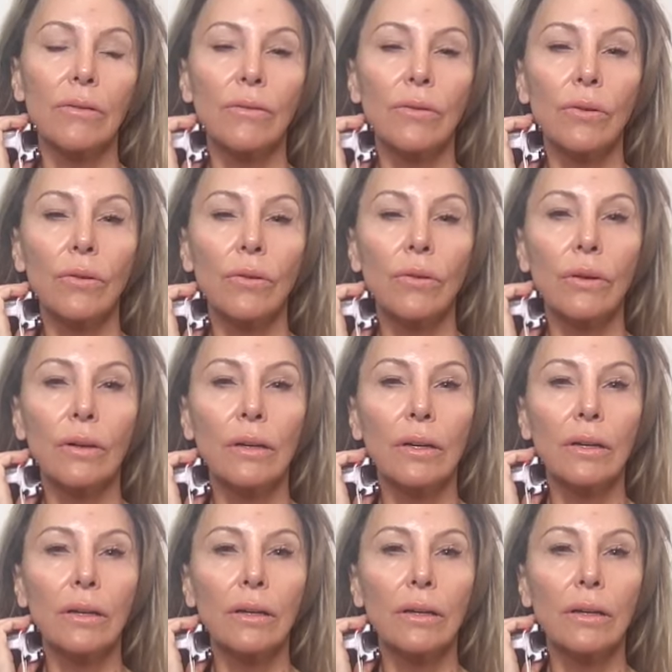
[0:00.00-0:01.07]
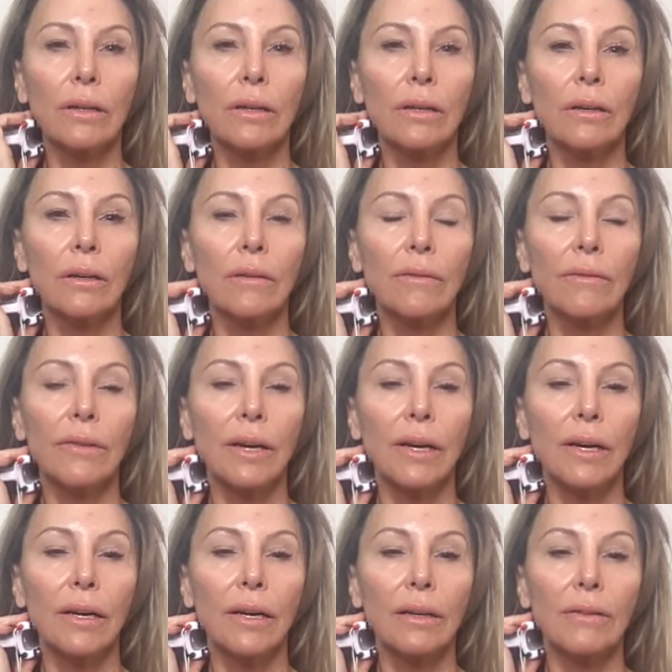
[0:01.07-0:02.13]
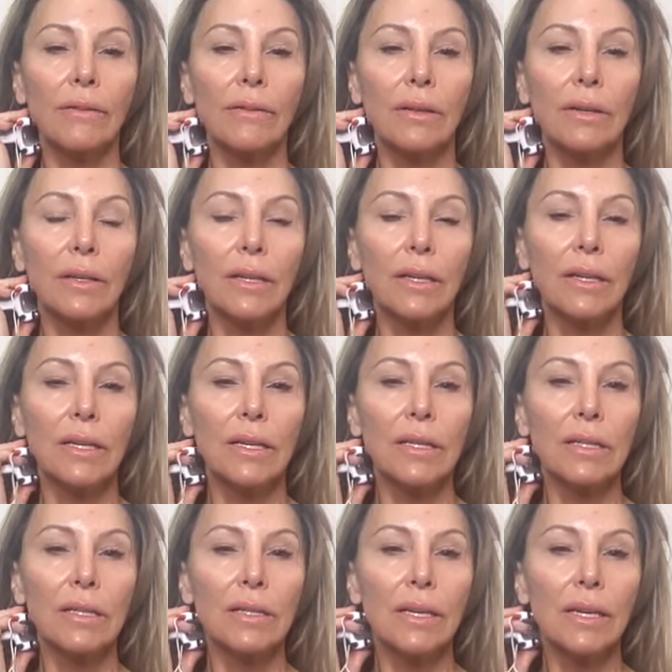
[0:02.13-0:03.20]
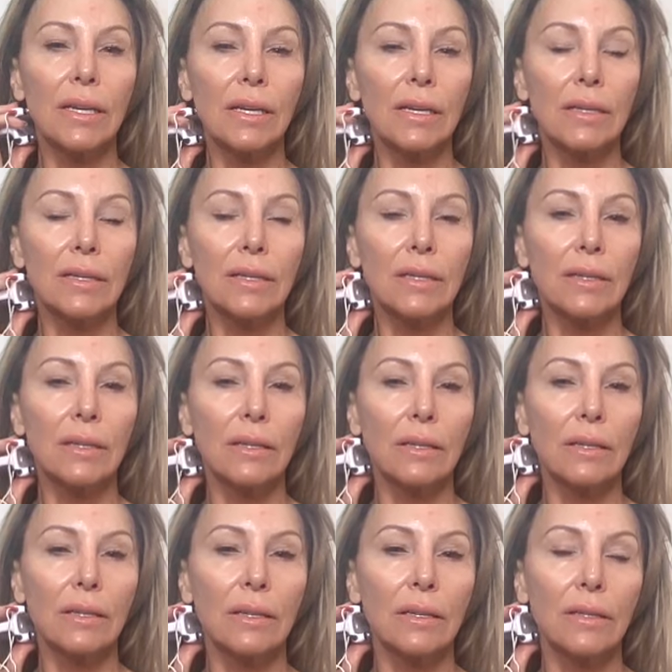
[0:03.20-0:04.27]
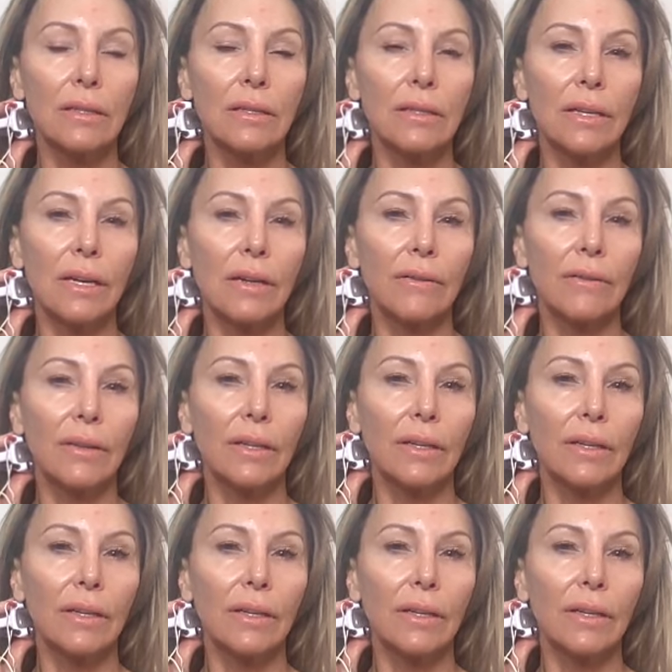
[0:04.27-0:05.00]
4, 5, 6, 7,